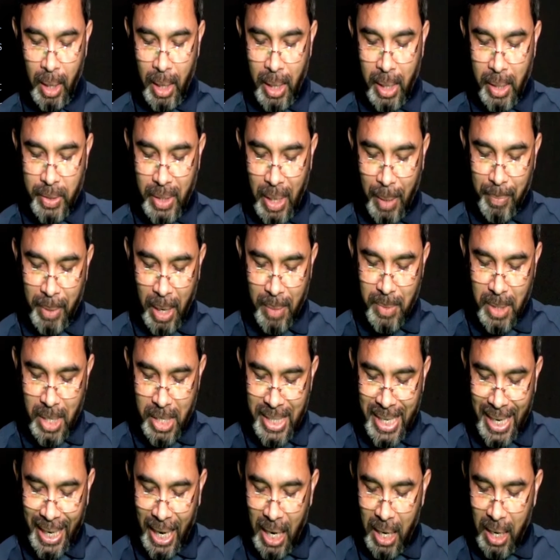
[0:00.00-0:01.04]
Sometimes the
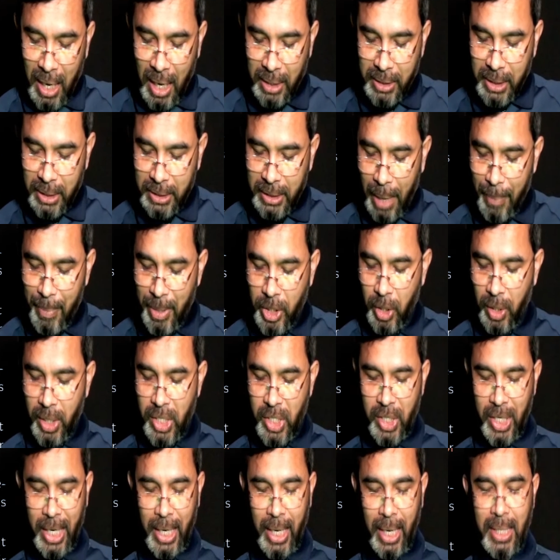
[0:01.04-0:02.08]
second largest dimension is
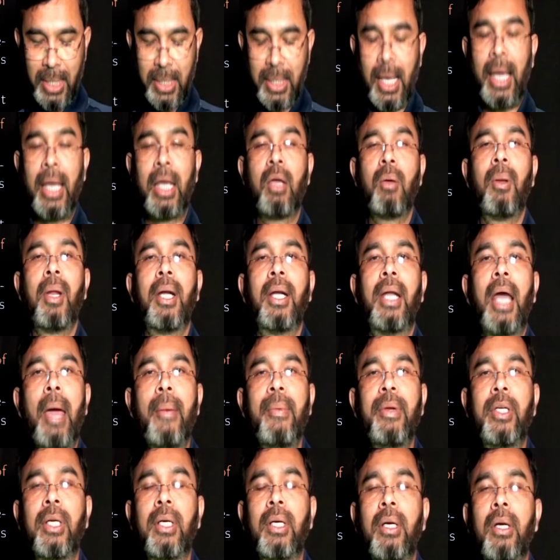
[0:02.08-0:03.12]
taken as the equivalent
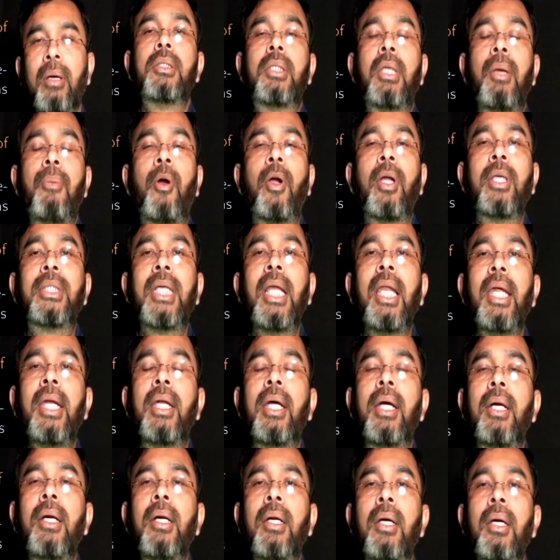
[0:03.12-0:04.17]
diameter. Say for a
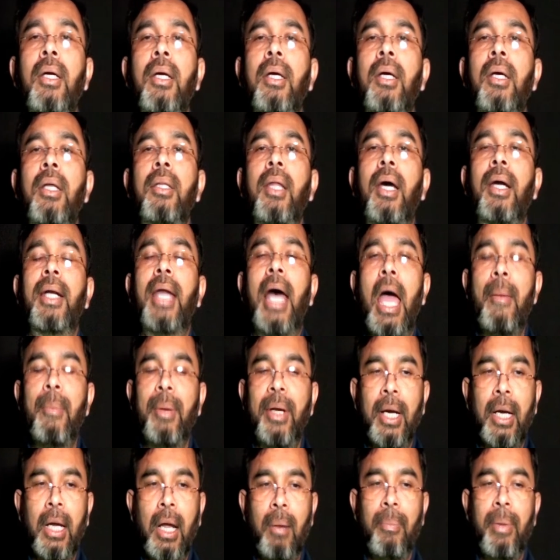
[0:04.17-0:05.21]
cylinder, the
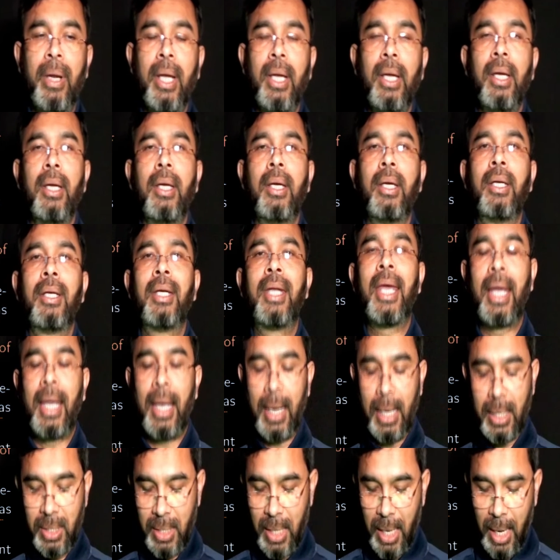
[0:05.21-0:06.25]
diameter can be taken
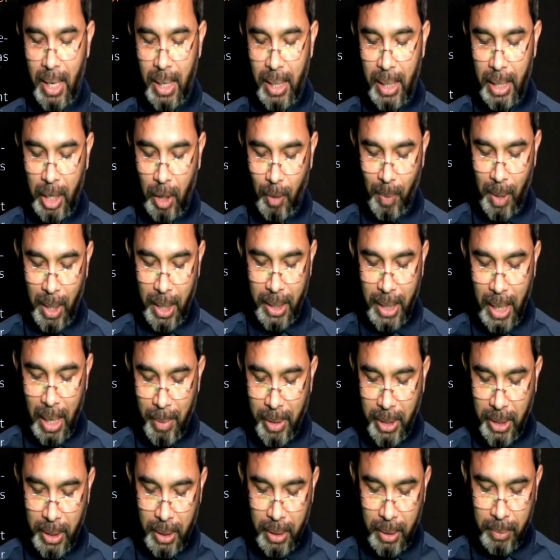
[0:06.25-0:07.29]
as the equivalent
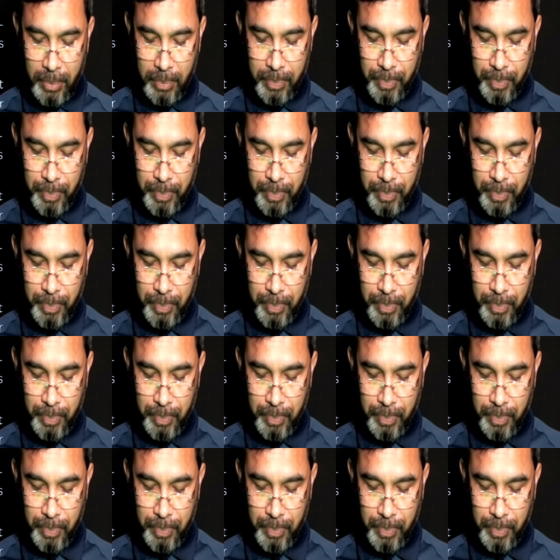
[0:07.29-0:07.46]
diameter.